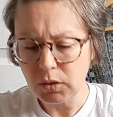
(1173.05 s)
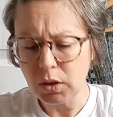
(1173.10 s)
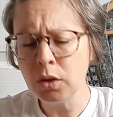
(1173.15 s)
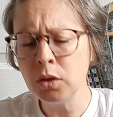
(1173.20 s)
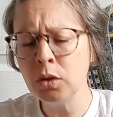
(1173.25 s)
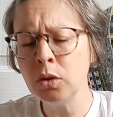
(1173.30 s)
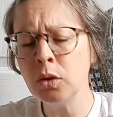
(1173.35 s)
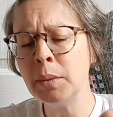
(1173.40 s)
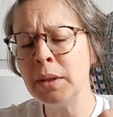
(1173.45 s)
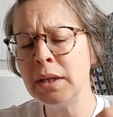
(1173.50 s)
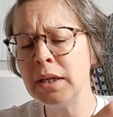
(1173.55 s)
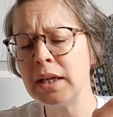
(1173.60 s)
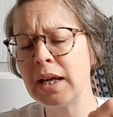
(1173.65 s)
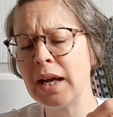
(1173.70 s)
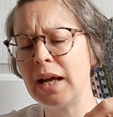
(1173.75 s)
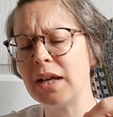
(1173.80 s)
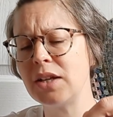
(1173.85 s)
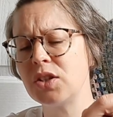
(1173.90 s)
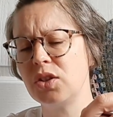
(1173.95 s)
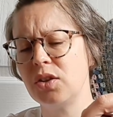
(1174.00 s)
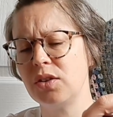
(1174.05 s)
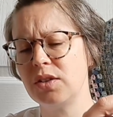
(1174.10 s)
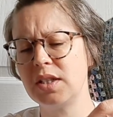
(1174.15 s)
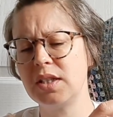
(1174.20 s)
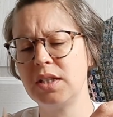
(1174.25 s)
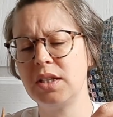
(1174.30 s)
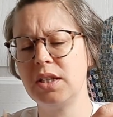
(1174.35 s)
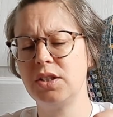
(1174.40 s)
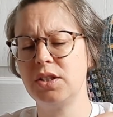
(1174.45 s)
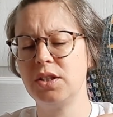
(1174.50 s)
you know, when you cast on
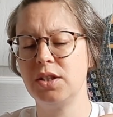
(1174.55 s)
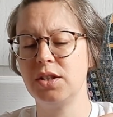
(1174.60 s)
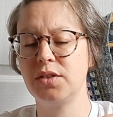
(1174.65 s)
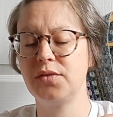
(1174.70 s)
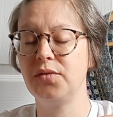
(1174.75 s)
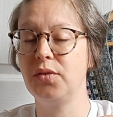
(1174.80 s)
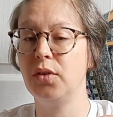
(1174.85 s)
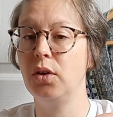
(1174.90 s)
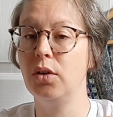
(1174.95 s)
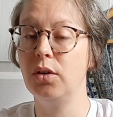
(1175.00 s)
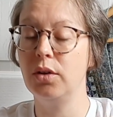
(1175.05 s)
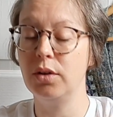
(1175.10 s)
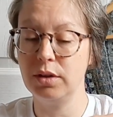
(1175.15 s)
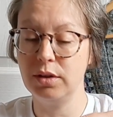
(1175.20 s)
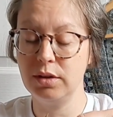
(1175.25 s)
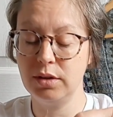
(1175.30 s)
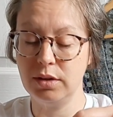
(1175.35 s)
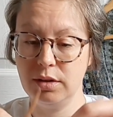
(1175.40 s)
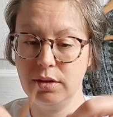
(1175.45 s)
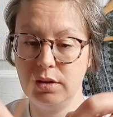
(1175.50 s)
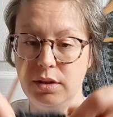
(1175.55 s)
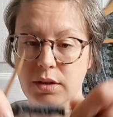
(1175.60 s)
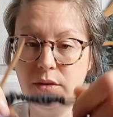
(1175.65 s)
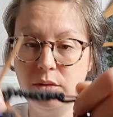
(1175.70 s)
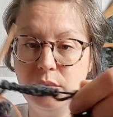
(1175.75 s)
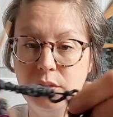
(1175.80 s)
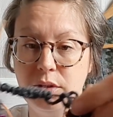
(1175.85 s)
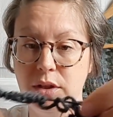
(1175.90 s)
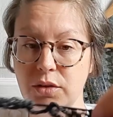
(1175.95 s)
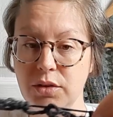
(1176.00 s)
stitches for, you
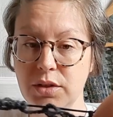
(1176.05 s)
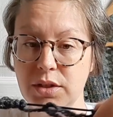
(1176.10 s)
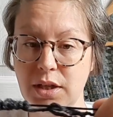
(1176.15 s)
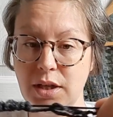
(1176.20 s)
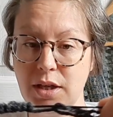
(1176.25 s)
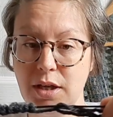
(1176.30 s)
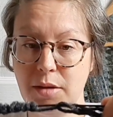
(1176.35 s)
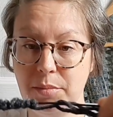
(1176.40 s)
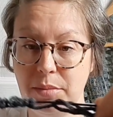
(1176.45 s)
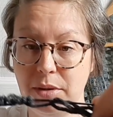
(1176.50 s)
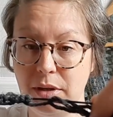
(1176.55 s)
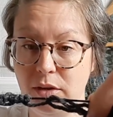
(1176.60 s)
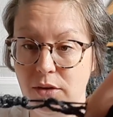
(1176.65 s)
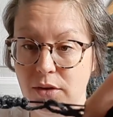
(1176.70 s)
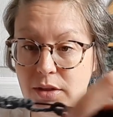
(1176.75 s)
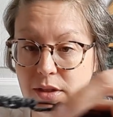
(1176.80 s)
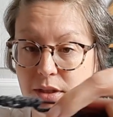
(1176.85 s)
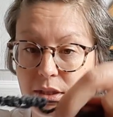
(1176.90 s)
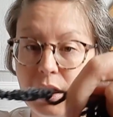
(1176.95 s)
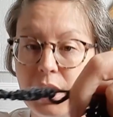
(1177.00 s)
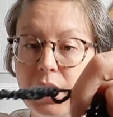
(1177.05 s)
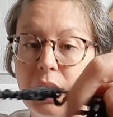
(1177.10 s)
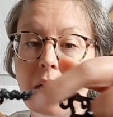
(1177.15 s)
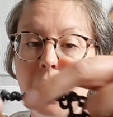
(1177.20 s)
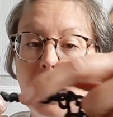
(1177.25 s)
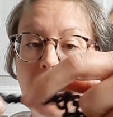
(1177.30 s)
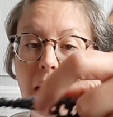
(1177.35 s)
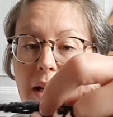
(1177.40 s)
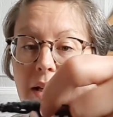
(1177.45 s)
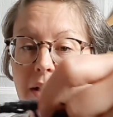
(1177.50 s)
know, the underarm parts,
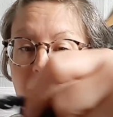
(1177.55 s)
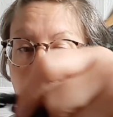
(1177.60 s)
and